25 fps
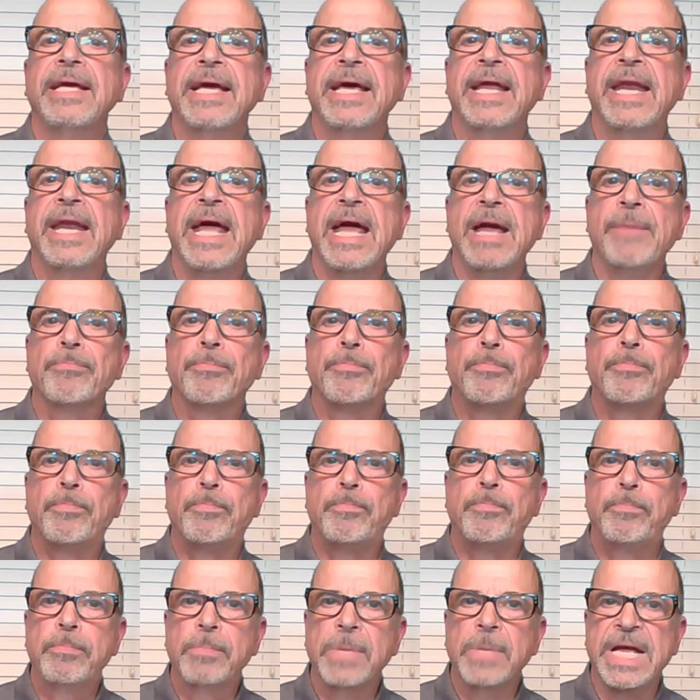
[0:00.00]
in
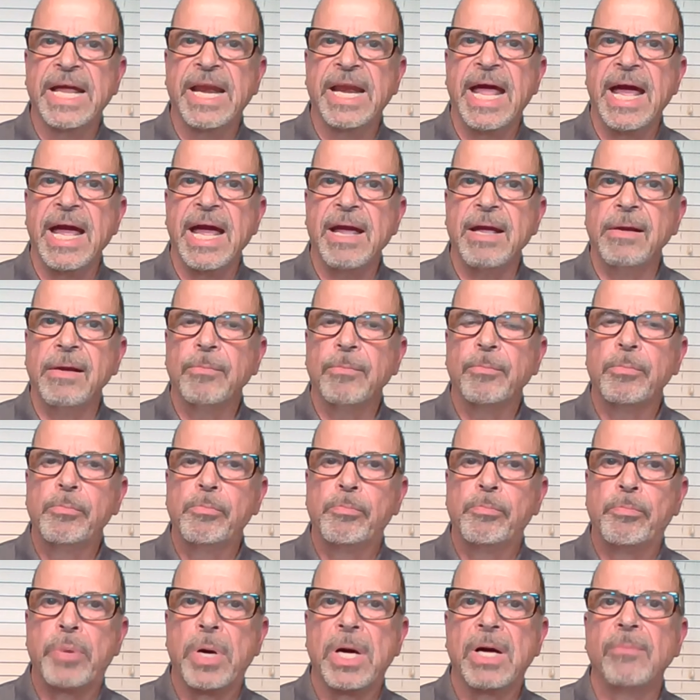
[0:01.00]
a
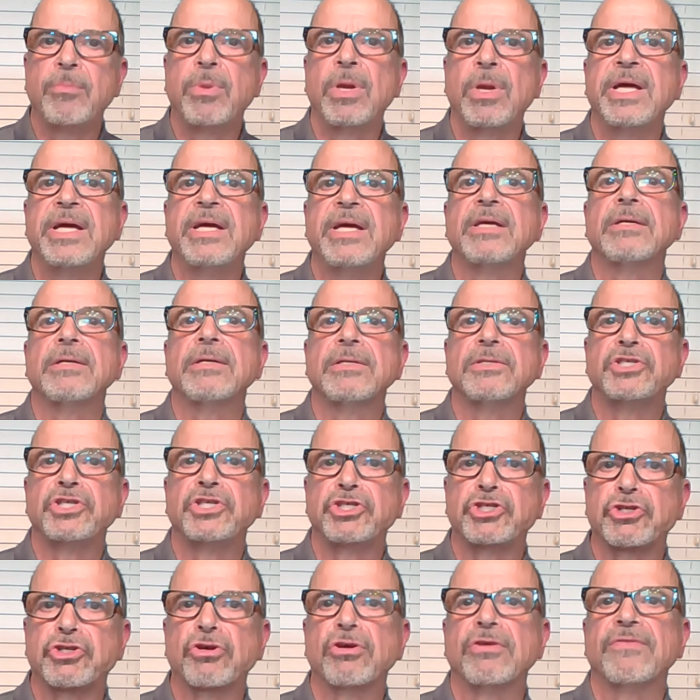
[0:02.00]
public
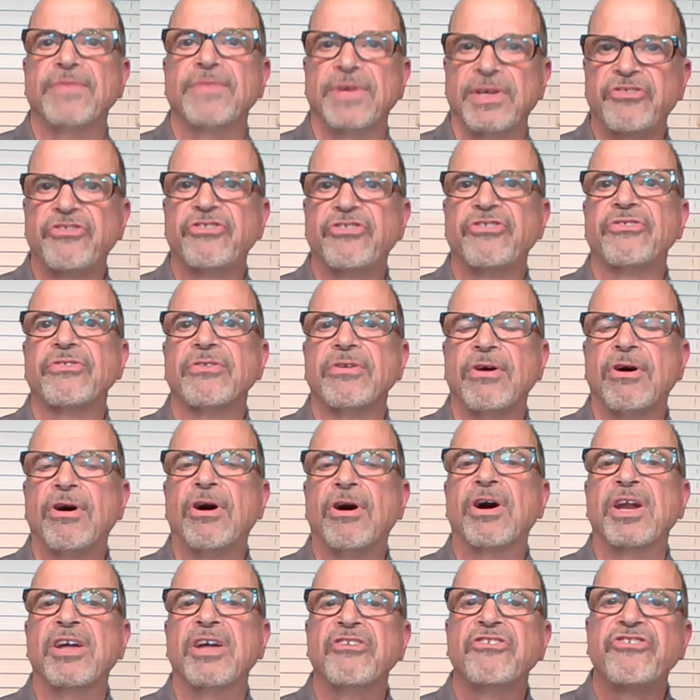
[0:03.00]
service
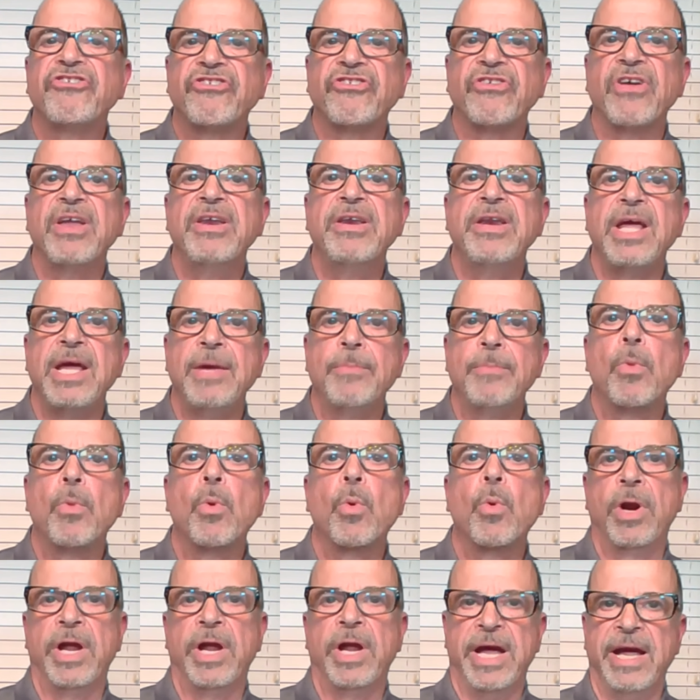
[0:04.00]
on a Sunday
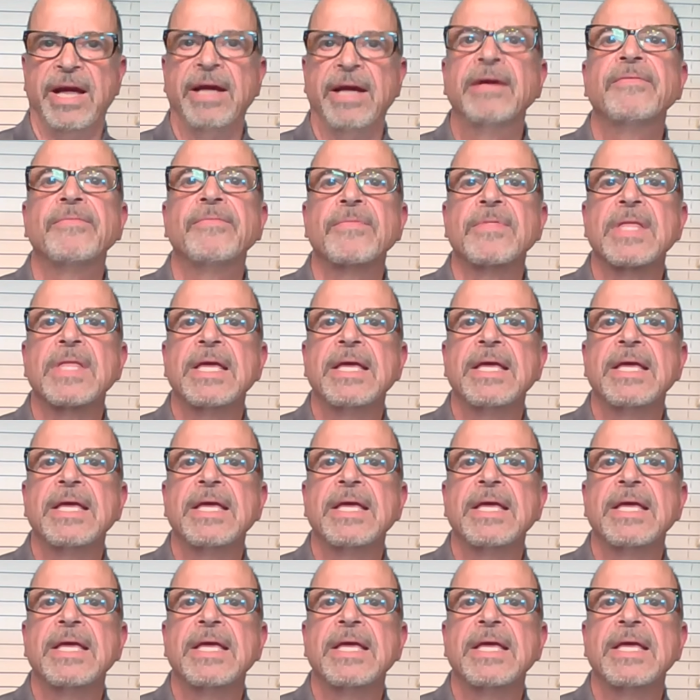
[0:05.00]
morning